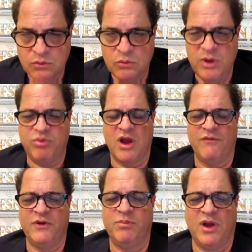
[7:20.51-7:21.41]
We
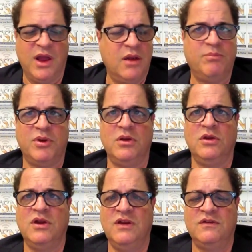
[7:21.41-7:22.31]
profit by it, but
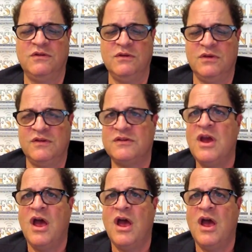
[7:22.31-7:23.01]
you need to do this.